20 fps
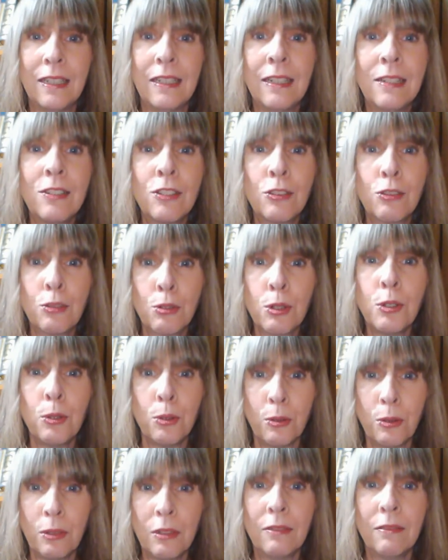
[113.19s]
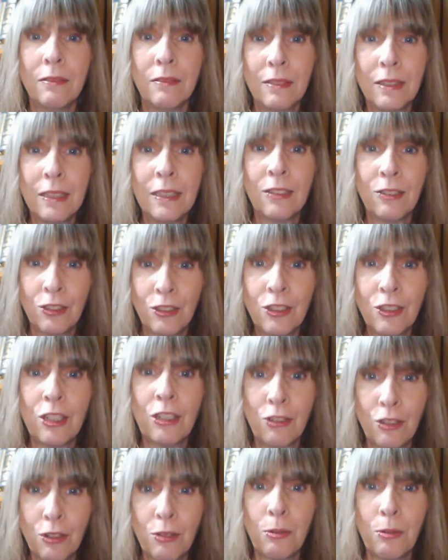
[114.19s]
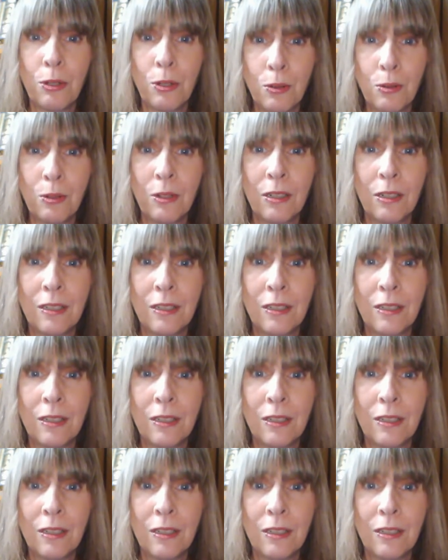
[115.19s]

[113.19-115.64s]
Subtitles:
It's true. It's just true.